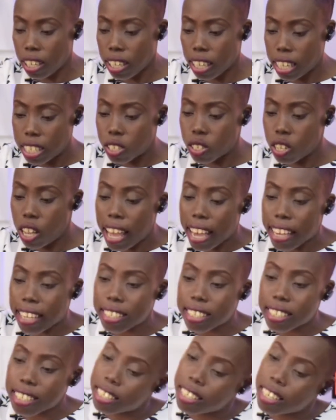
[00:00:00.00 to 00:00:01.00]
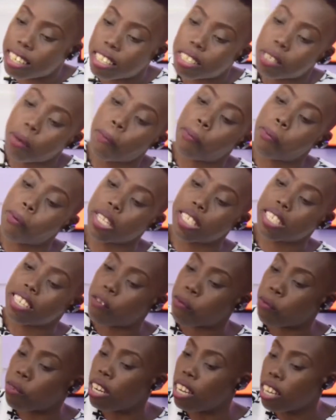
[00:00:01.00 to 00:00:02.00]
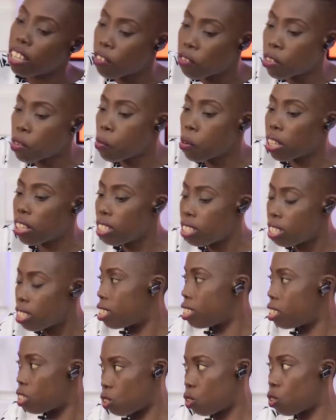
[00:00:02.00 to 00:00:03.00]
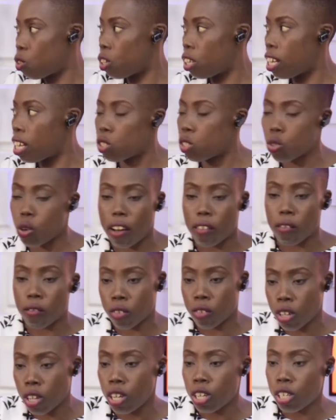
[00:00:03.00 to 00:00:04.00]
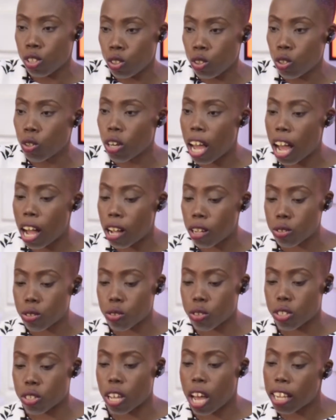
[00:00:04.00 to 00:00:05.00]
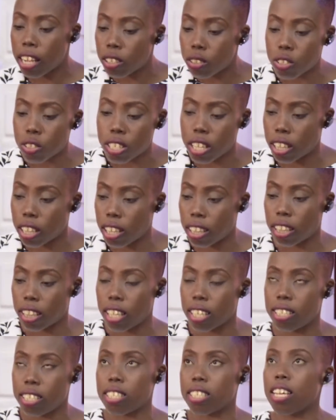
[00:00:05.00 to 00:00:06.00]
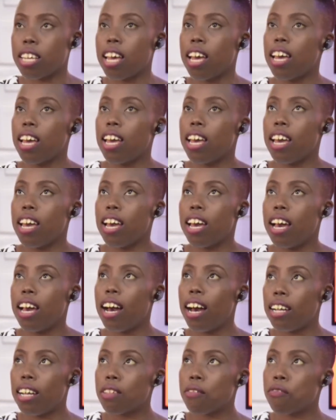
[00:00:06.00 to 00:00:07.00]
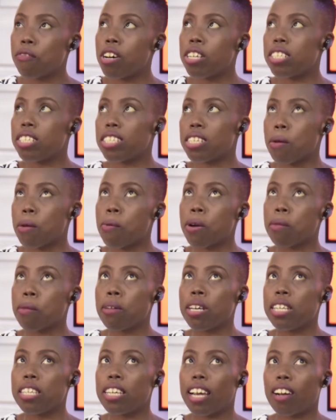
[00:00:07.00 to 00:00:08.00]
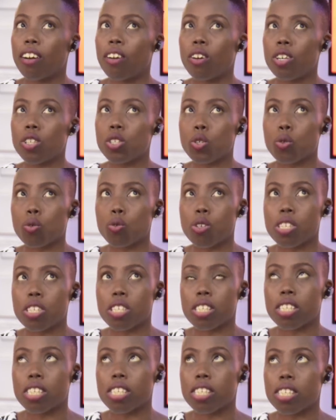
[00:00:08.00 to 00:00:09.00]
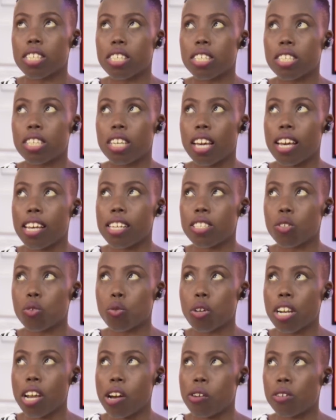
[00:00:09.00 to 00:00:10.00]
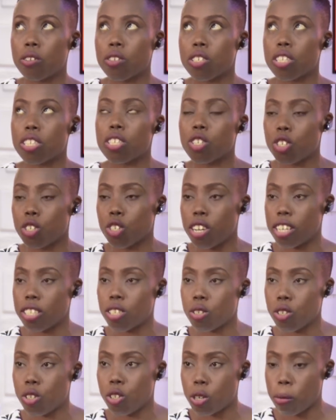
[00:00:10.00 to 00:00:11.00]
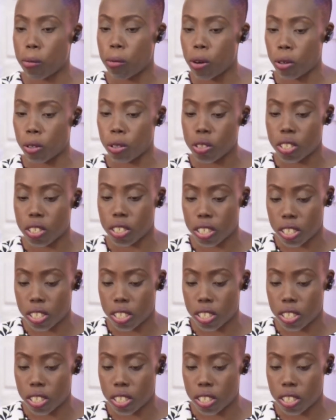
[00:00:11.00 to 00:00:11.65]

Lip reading: It's not like it started at a point. I've been living with this disorder, so I've known how to handle certain things. The first disappointment I got was, yes, when I was trying to job hunt.